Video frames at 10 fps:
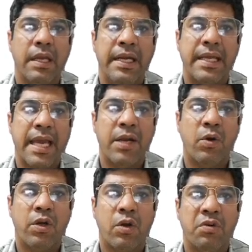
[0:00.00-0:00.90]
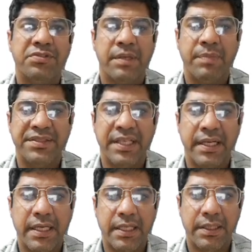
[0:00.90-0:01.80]
It cannot cross the
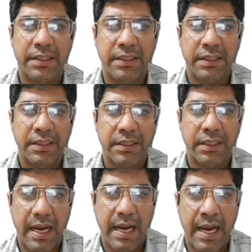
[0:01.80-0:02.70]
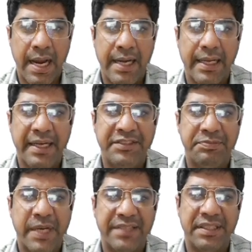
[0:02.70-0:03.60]
placenta, and its
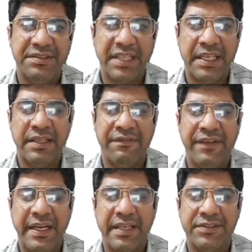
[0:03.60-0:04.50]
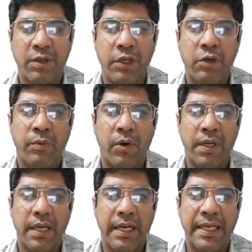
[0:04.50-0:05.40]
presence in the fetus or
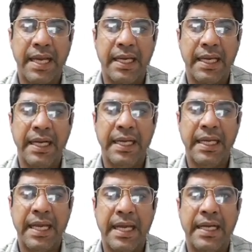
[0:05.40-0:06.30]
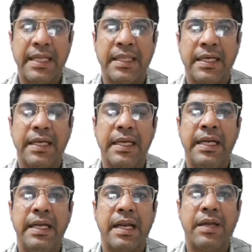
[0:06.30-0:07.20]
newborn, it can indicate the
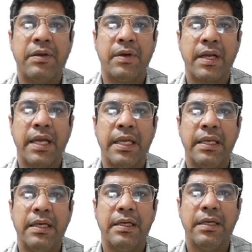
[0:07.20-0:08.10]
intrauterine